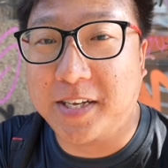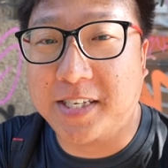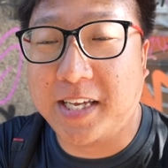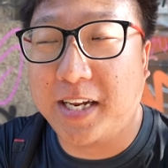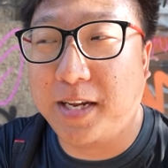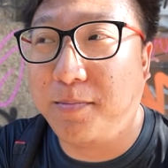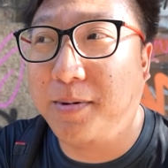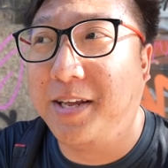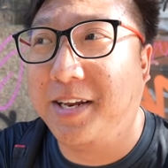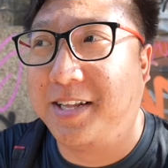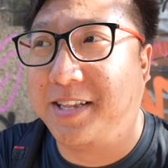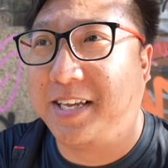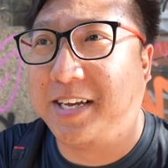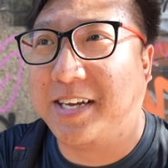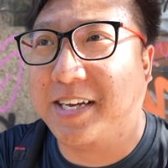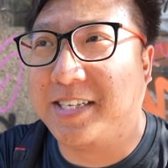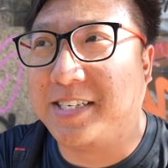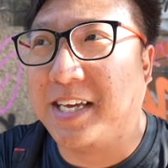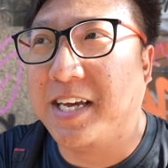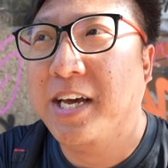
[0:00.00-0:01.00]
sending me the
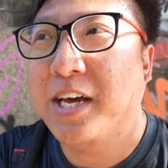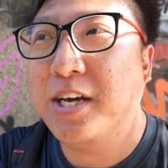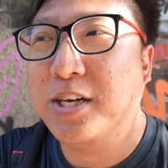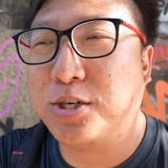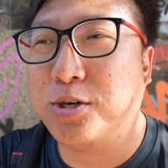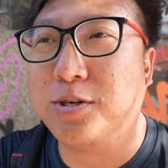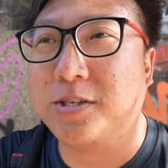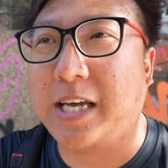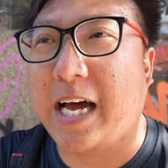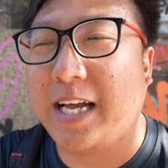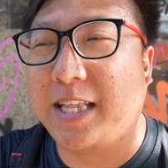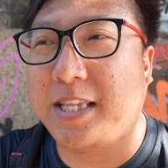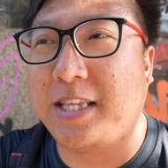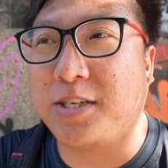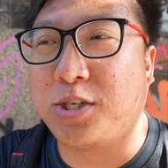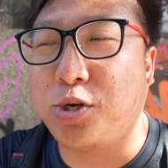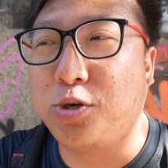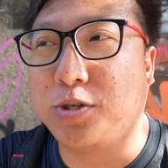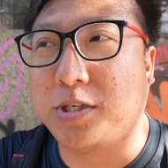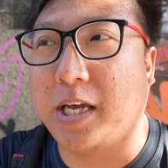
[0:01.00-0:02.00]
ticket, said, choose
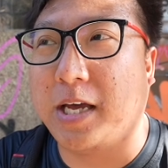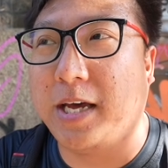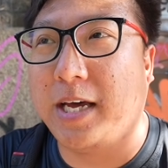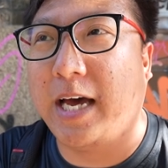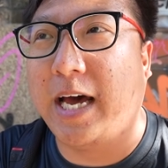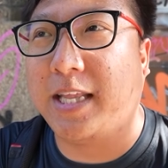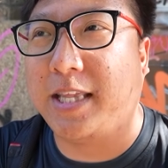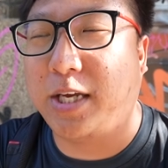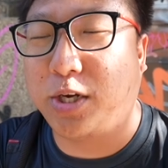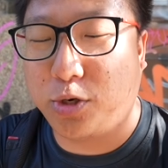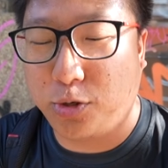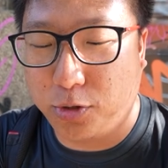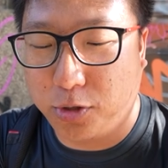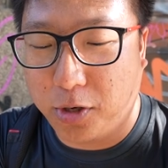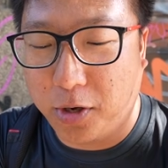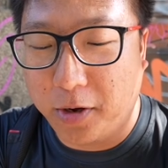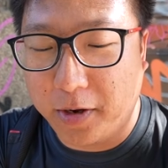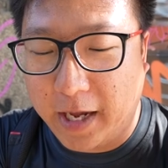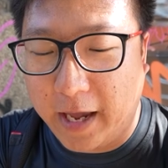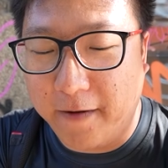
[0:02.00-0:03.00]

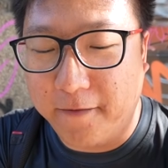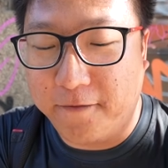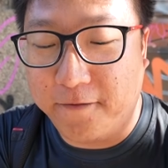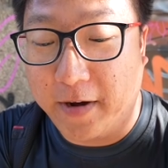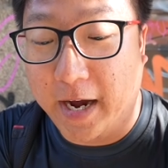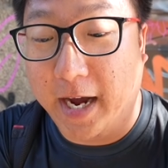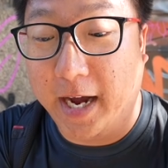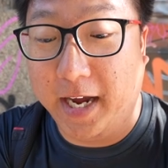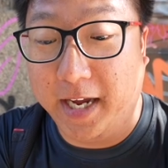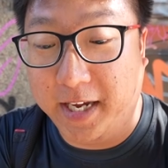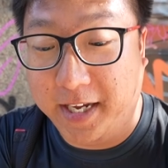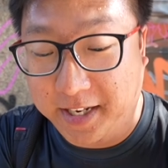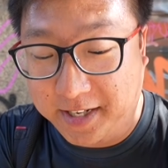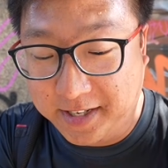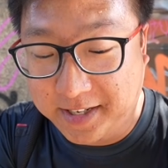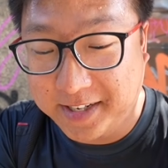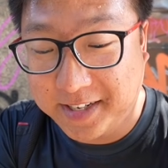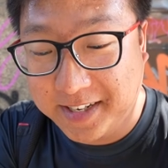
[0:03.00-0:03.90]
Articuno. Okay, fine.